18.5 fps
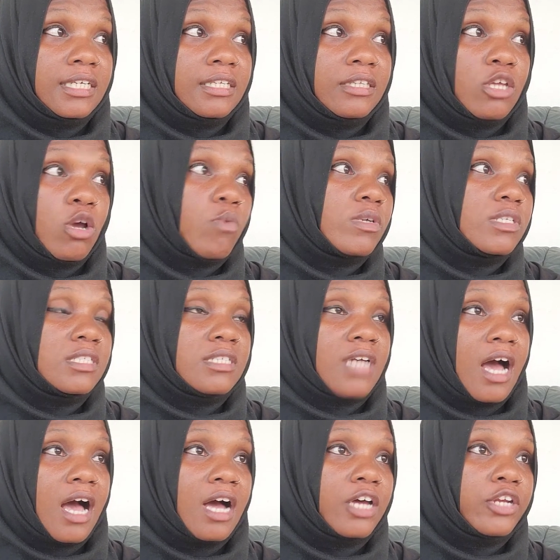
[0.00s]
There was
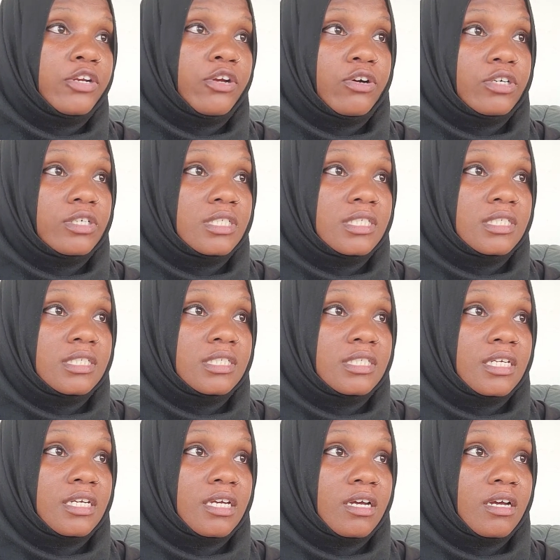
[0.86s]
not a
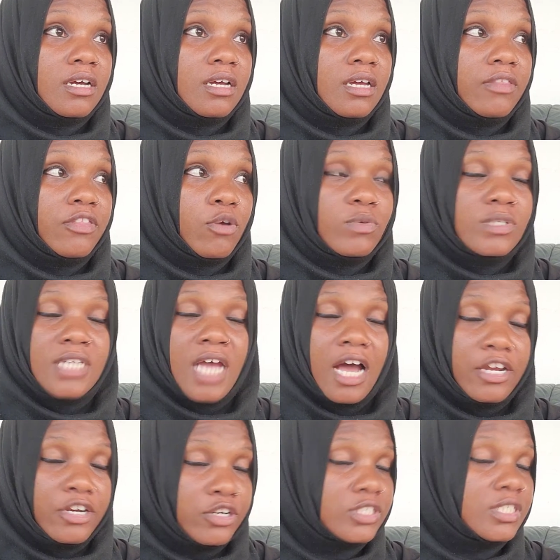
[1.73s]
nurse there was
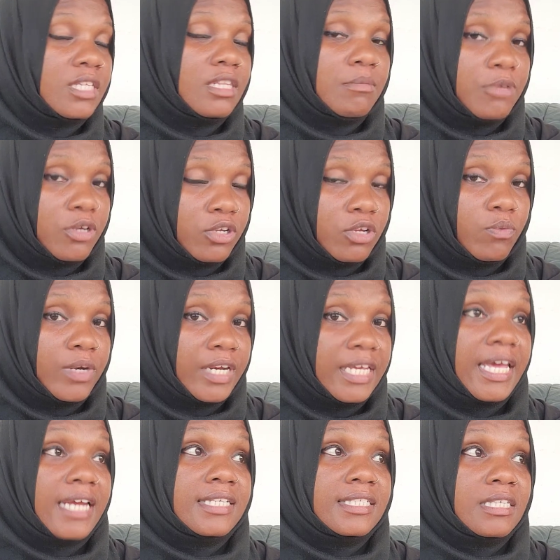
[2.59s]
not a nurse in the building when
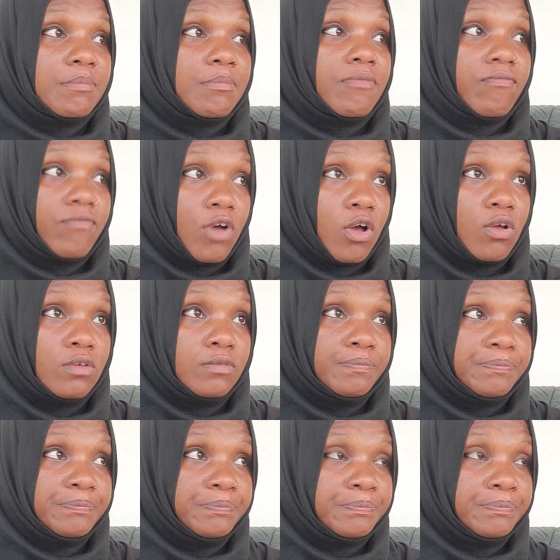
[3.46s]
he had a slip and fall.